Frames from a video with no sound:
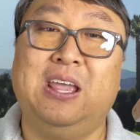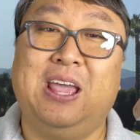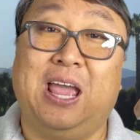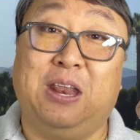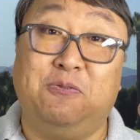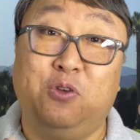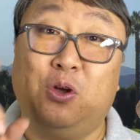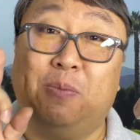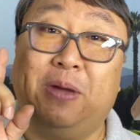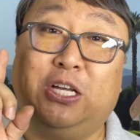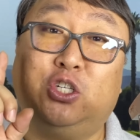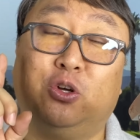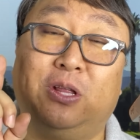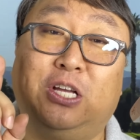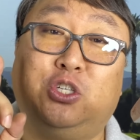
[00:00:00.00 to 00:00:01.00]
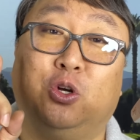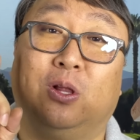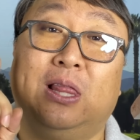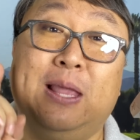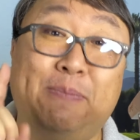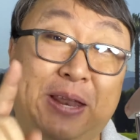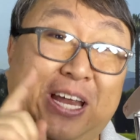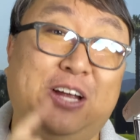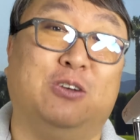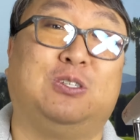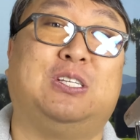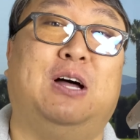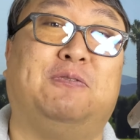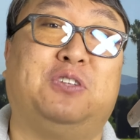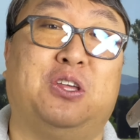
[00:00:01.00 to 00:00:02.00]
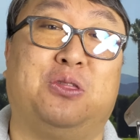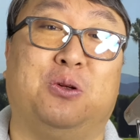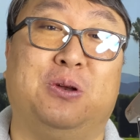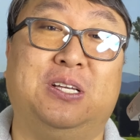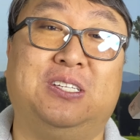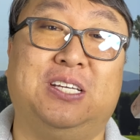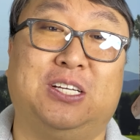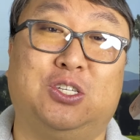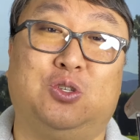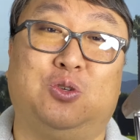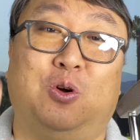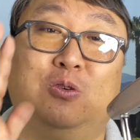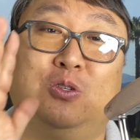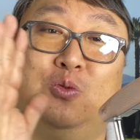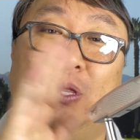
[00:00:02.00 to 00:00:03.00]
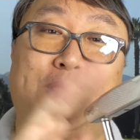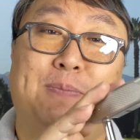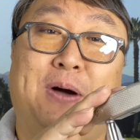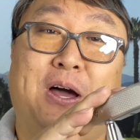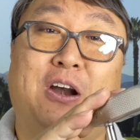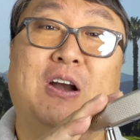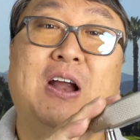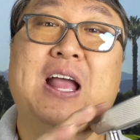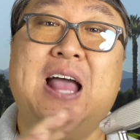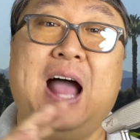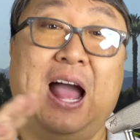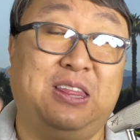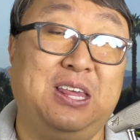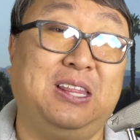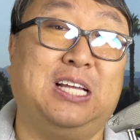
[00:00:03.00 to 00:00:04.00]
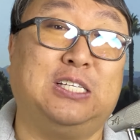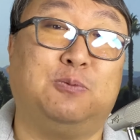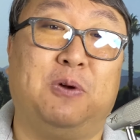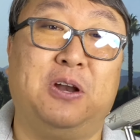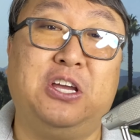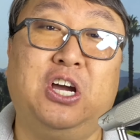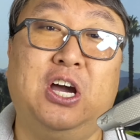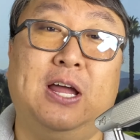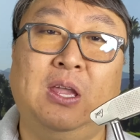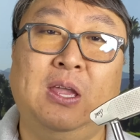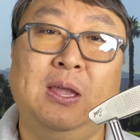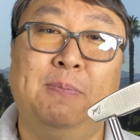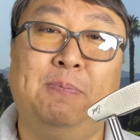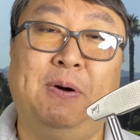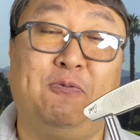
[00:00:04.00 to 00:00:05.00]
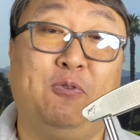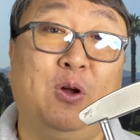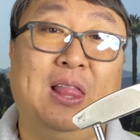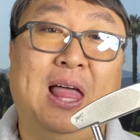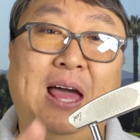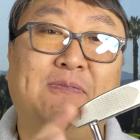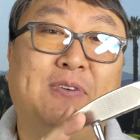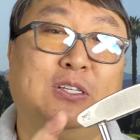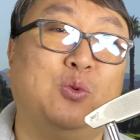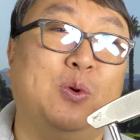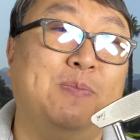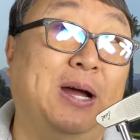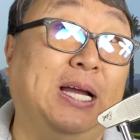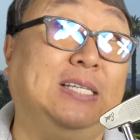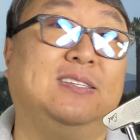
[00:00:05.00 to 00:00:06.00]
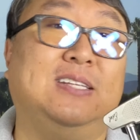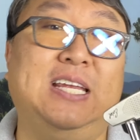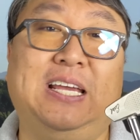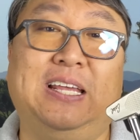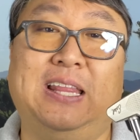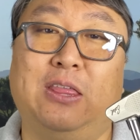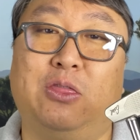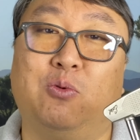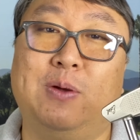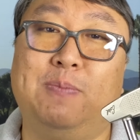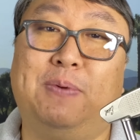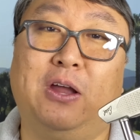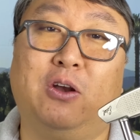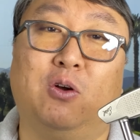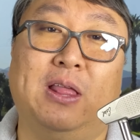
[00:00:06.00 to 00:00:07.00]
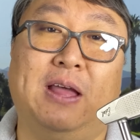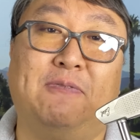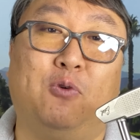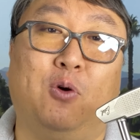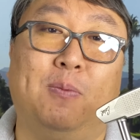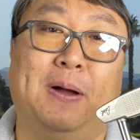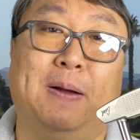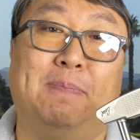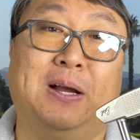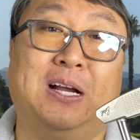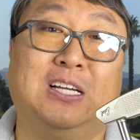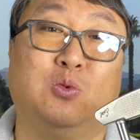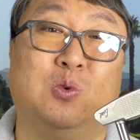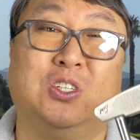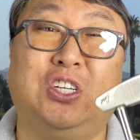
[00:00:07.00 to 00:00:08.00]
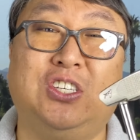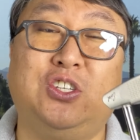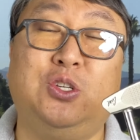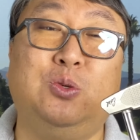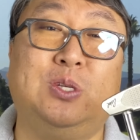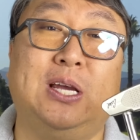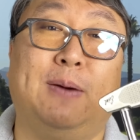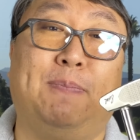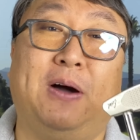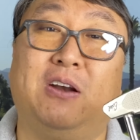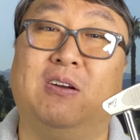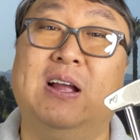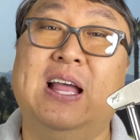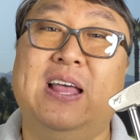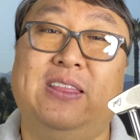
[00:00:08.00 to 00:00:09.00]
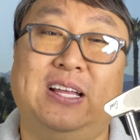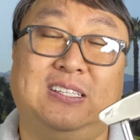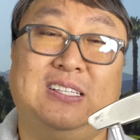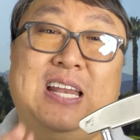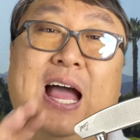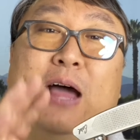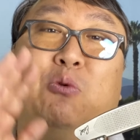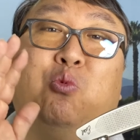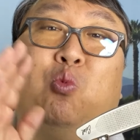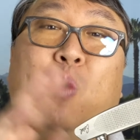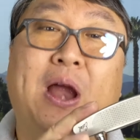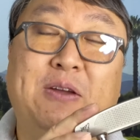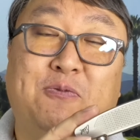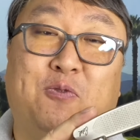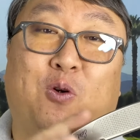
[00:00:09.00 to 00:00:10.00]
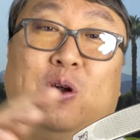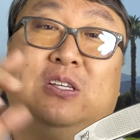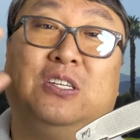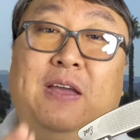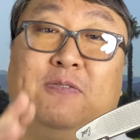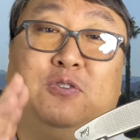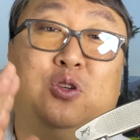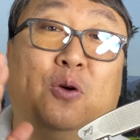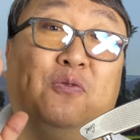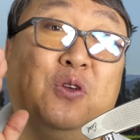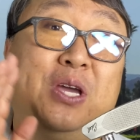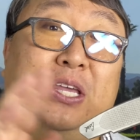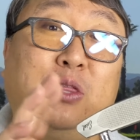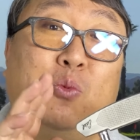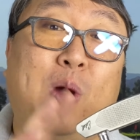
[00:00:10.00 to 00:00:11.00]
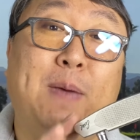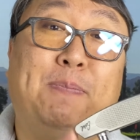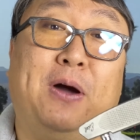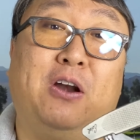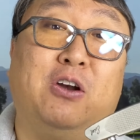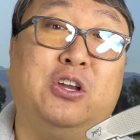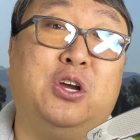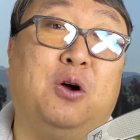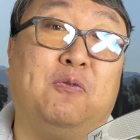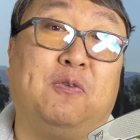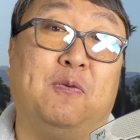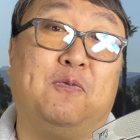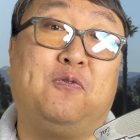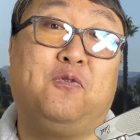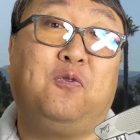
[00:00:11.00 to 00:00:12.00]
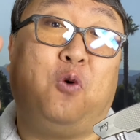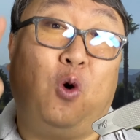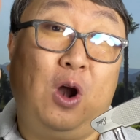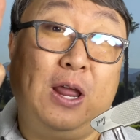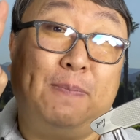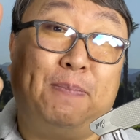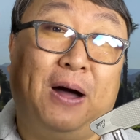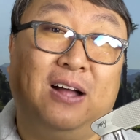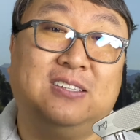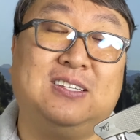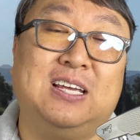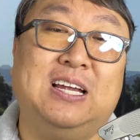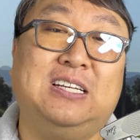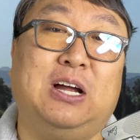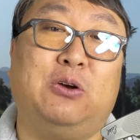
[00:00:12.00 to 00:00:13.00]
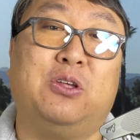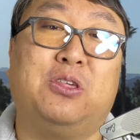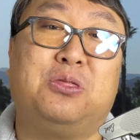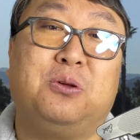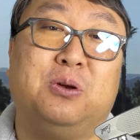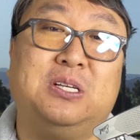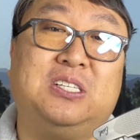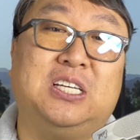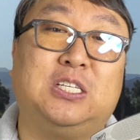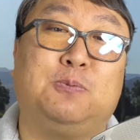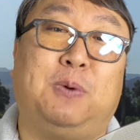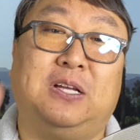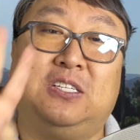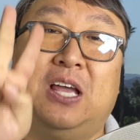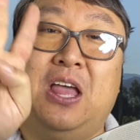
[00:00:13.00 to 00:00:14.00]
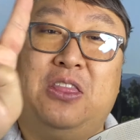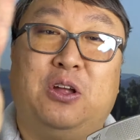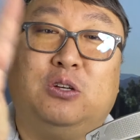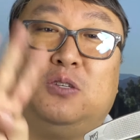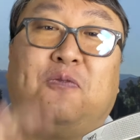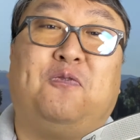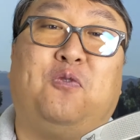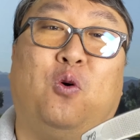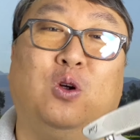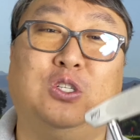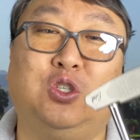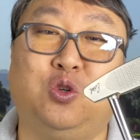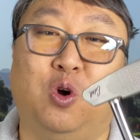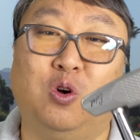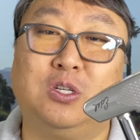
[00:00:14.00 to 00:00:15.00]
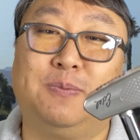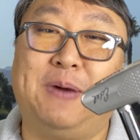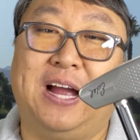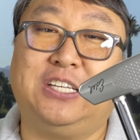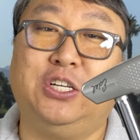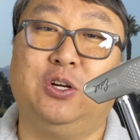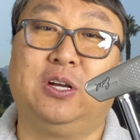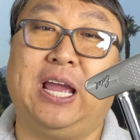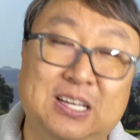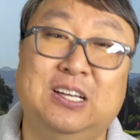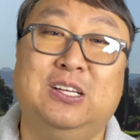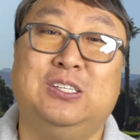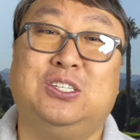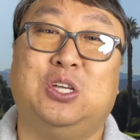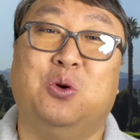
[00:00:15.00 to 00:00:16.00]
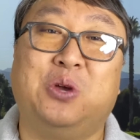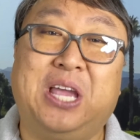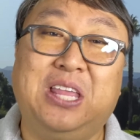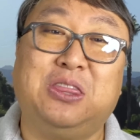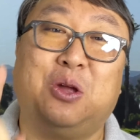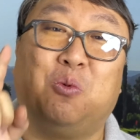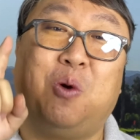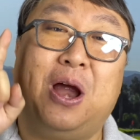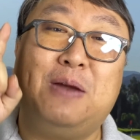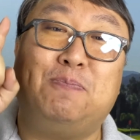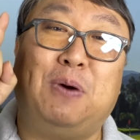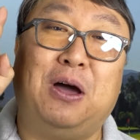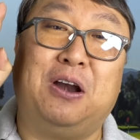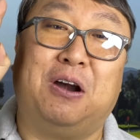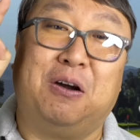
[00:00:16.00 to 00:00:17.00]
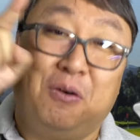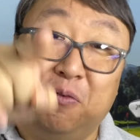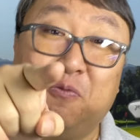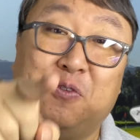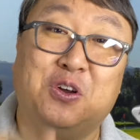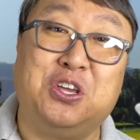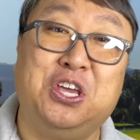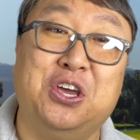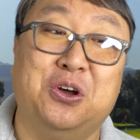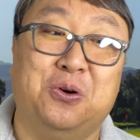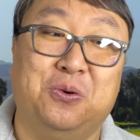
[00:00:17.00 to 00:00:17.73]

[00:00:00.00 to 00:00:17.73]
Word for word: And if you can make sure that you're limiting yourself to thirty-six strokes with a putter, I think that's pretty good. But for a lot of us, we might sneak in that three putt or that four putt because we're just using a putter that's not right for us. And so if you get the right putter and you go from forty putts down to thirty-six putts, there's four strokes back to your game. So get the right putter for you.